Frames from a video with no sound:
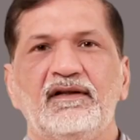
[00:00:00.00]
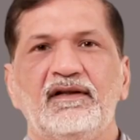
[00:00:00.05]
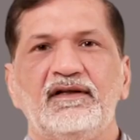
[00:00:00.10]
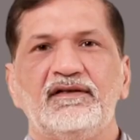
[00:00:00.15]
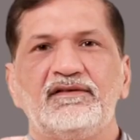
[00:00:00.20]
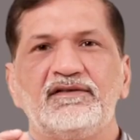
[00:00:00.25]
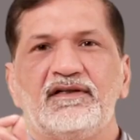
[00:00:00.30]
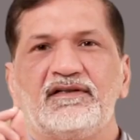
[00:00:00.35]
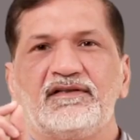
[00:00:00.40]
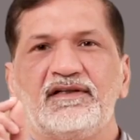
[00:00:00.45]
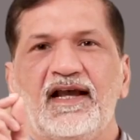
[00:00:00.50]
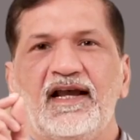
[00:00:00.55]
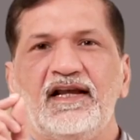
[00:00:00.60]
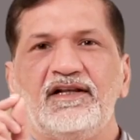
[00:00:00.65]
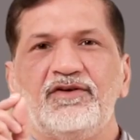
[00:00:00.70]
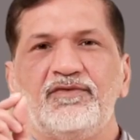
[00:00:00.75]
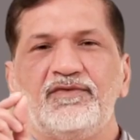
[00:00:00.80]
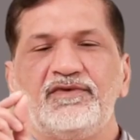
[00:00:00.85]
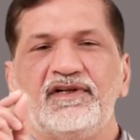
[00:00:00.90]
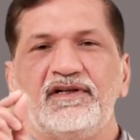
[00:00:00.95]
It's the
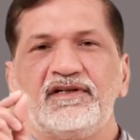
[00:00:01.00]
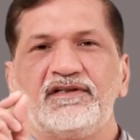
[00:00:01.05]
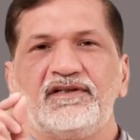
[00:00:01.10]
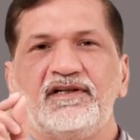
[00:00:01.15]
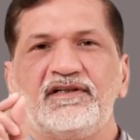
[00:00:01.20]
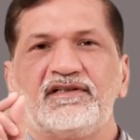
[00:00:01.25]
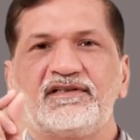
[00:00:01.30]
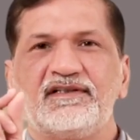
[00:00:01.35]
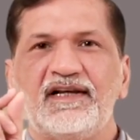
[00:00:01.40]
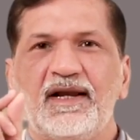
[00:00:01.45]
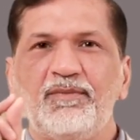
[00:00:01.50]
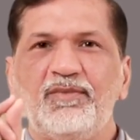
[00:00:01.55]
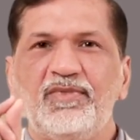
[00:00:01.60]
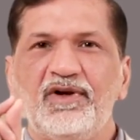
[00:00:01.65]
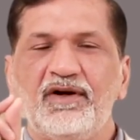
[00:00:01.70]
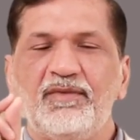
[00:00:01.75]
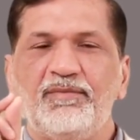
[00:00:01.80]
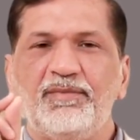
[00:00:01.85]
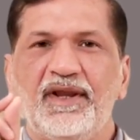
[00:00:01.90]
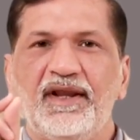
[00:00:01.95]
size of just a
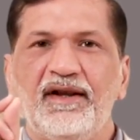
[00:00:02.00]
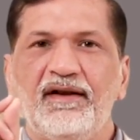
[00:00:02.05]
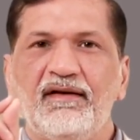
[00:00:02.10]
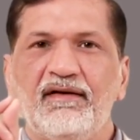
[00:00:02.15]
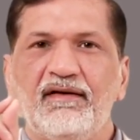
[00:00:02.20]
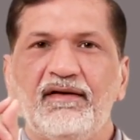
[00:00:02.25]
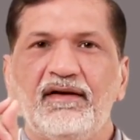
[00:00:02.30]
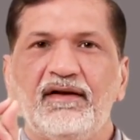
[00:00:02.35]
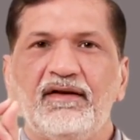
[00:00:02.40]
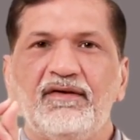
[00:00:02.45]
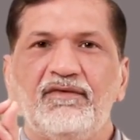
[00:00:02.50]
stapler pin.